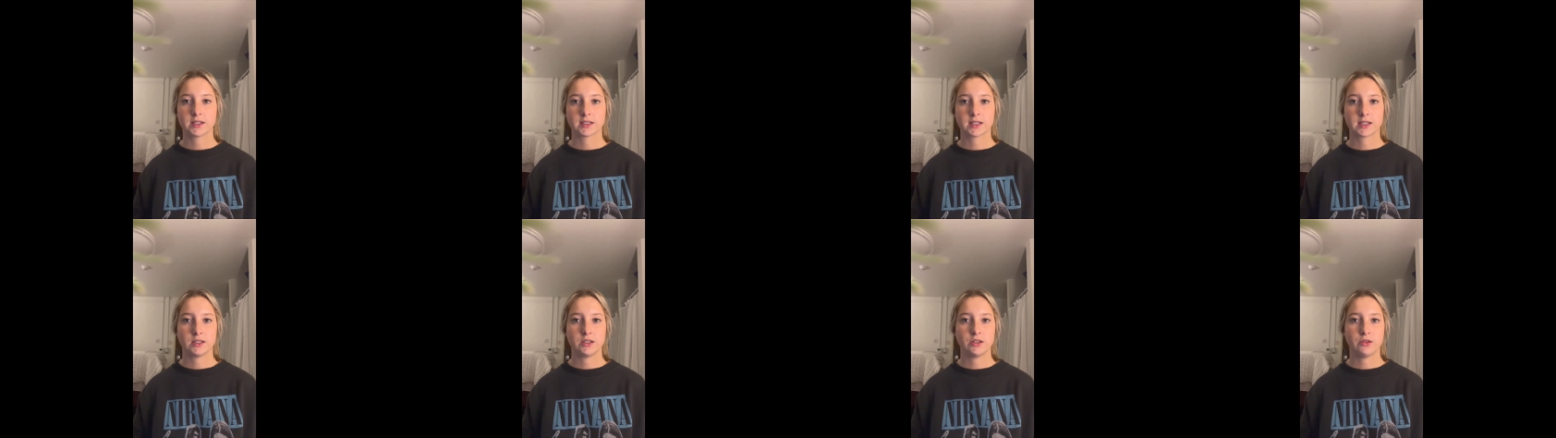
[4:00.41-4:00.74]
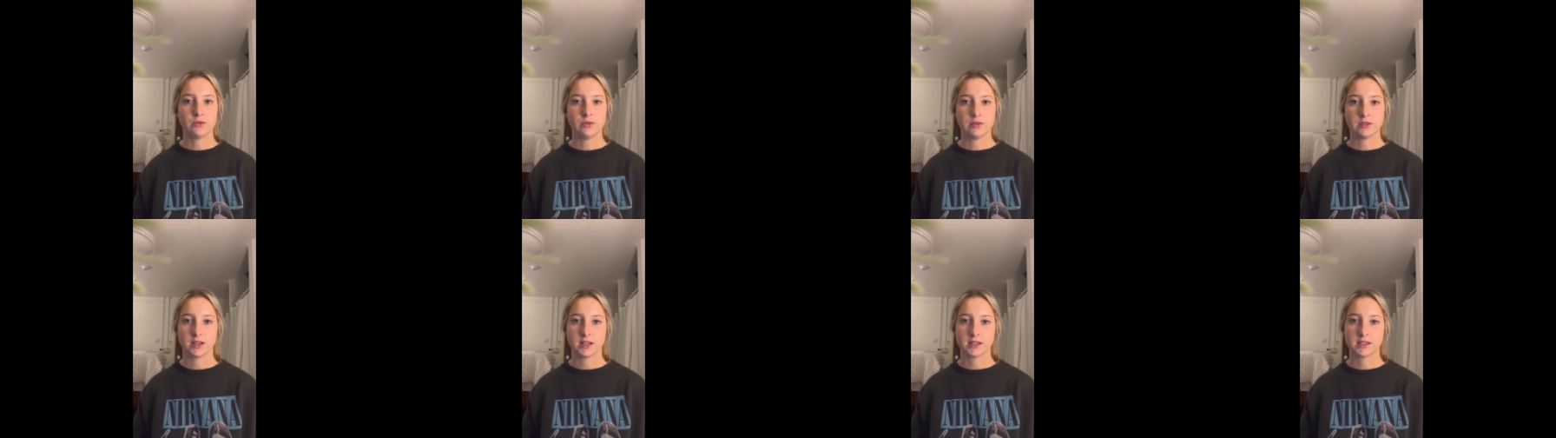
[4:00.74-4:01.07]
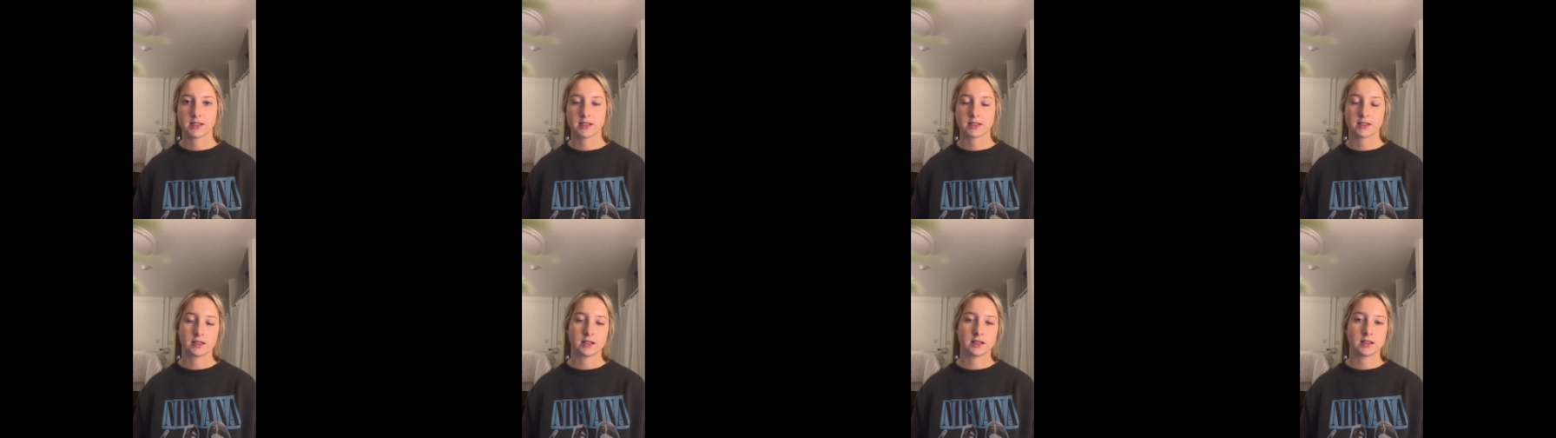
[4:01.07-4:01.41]
can use this
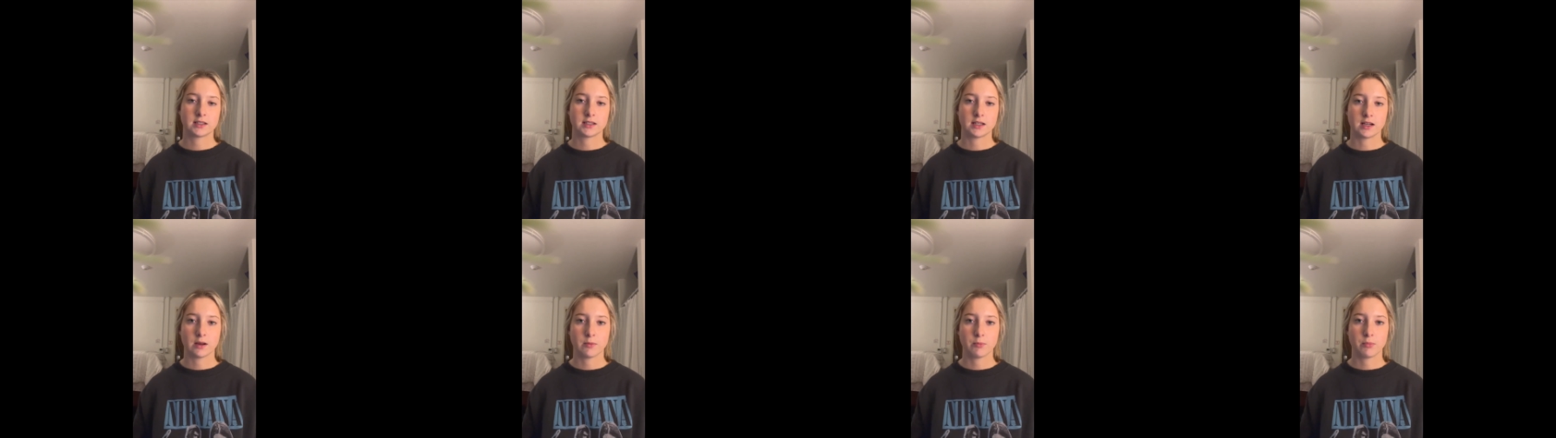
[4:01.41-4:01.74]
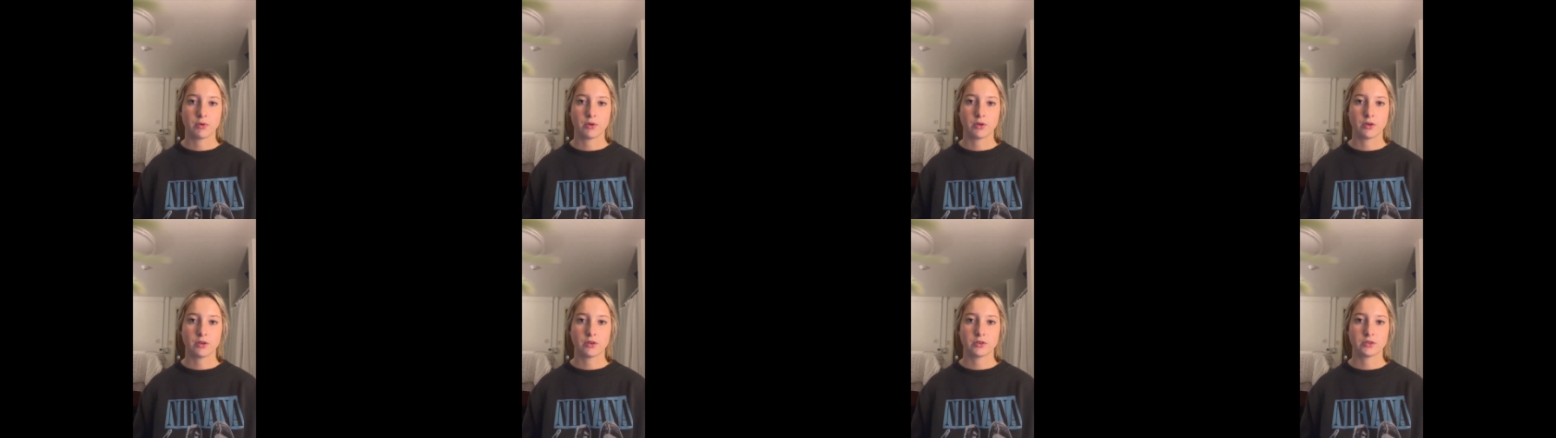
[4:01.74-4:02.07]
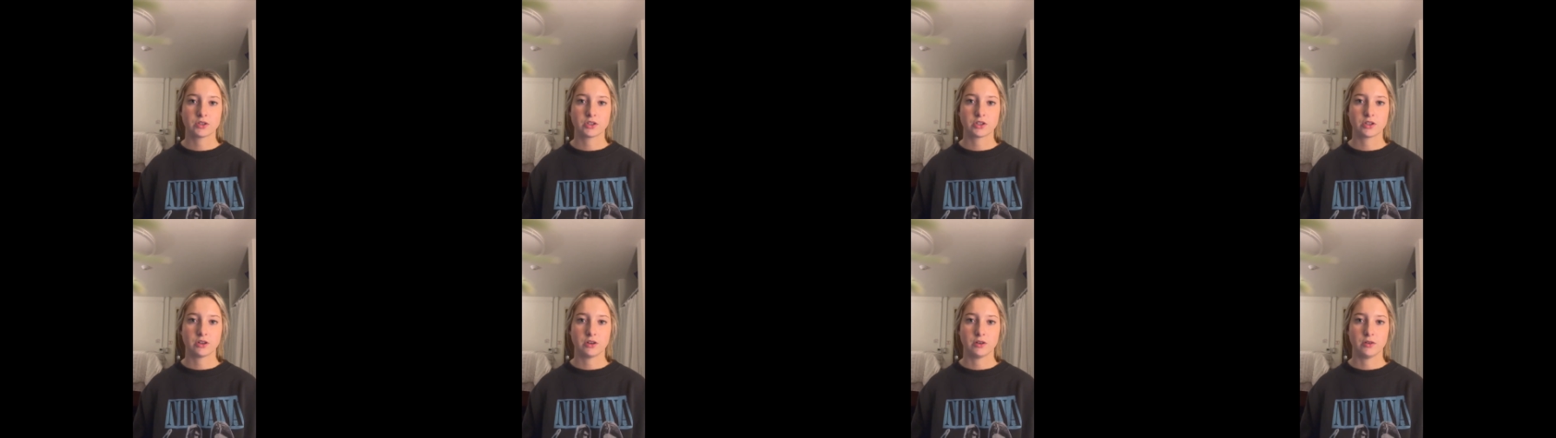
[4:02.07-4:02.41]
as an example
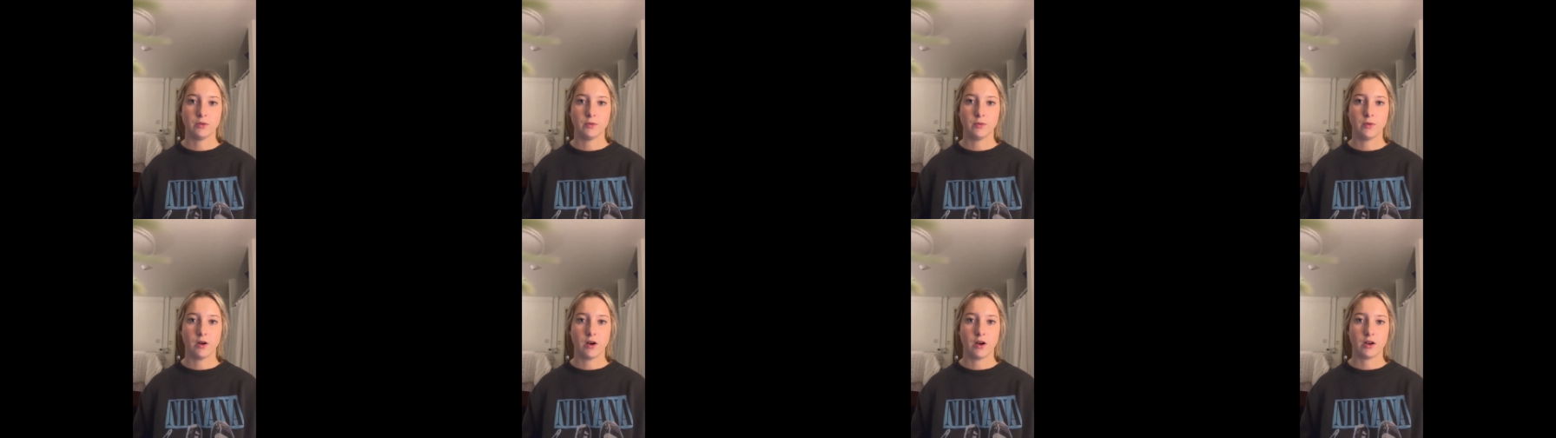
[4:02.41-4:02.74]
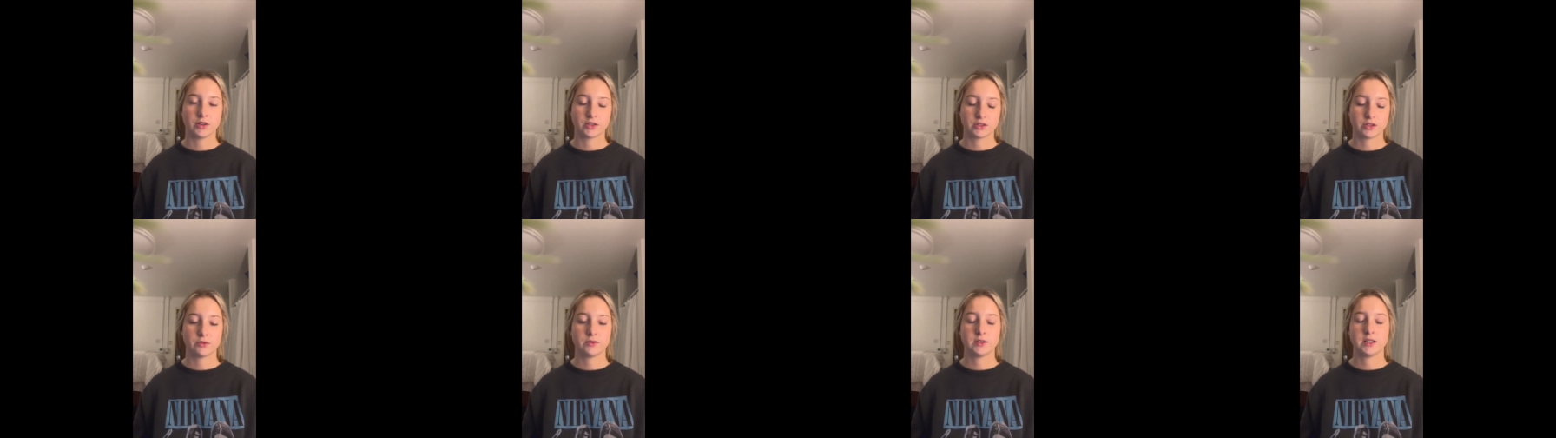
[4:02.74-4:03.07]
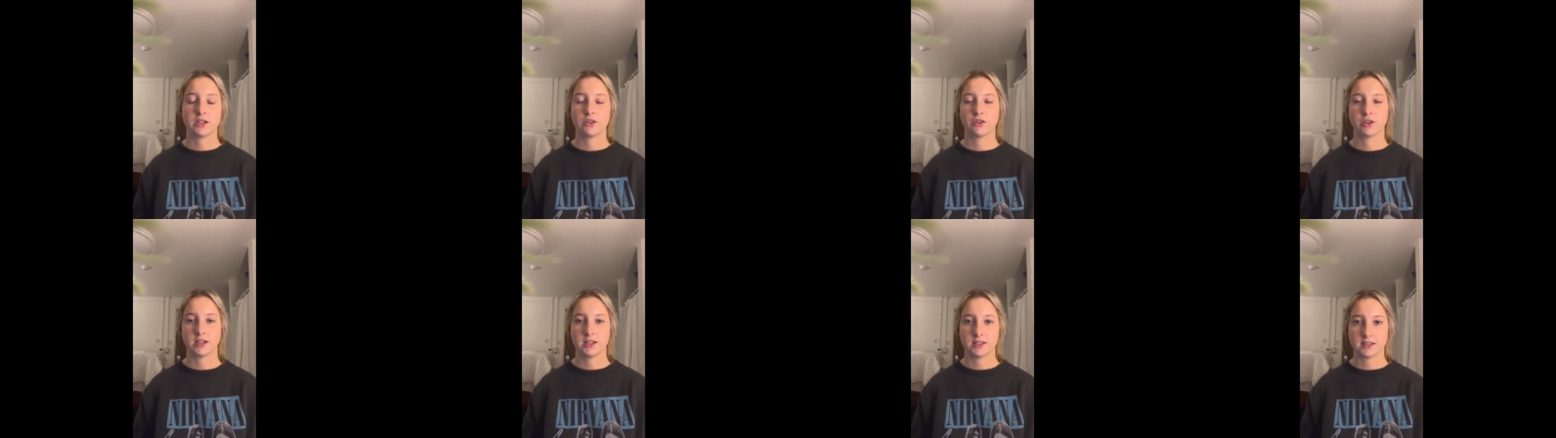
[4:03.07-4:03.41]
to also
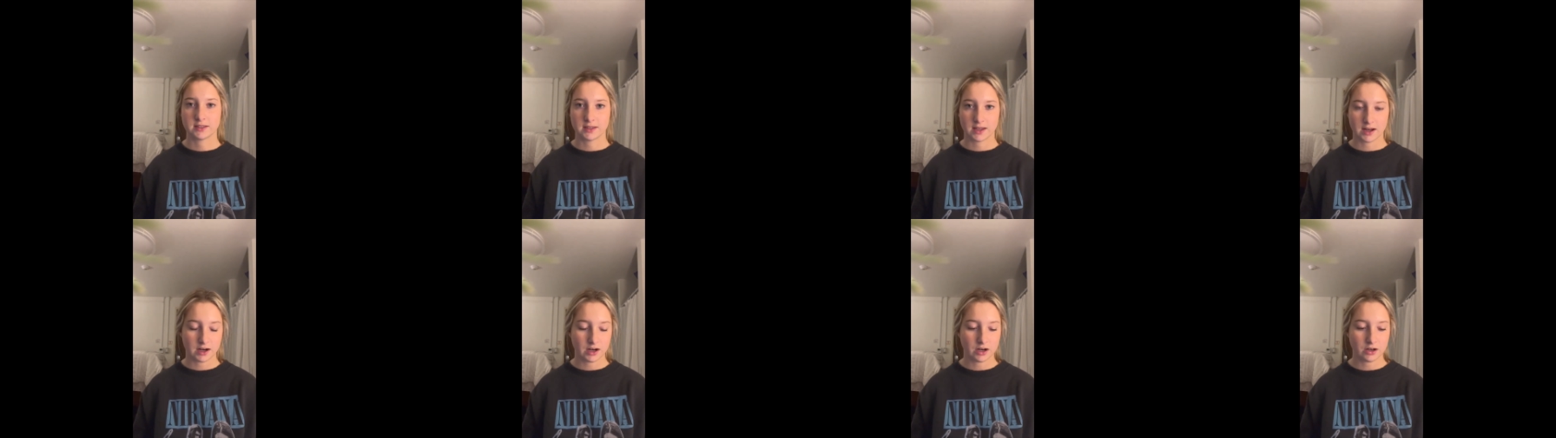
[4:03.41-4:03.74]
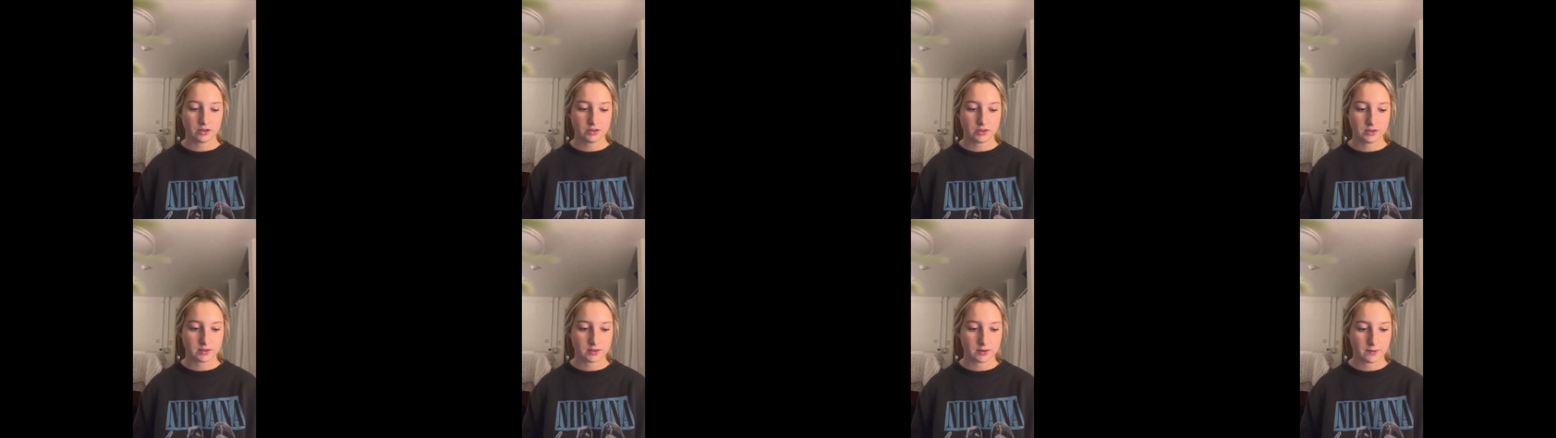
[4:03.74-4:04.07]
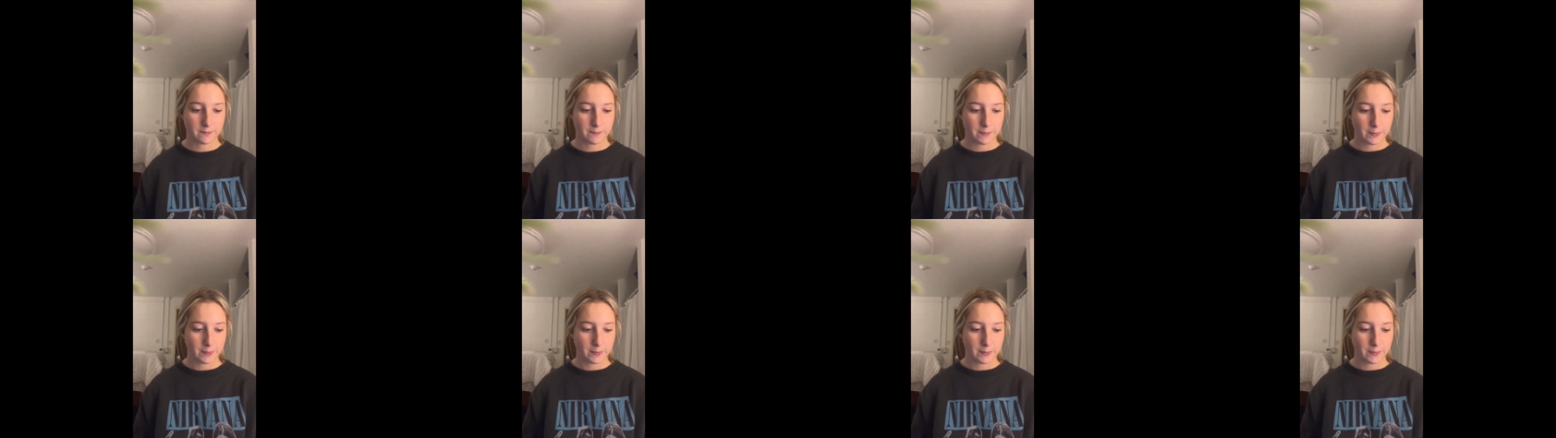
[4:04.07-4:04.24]
decrease theirs.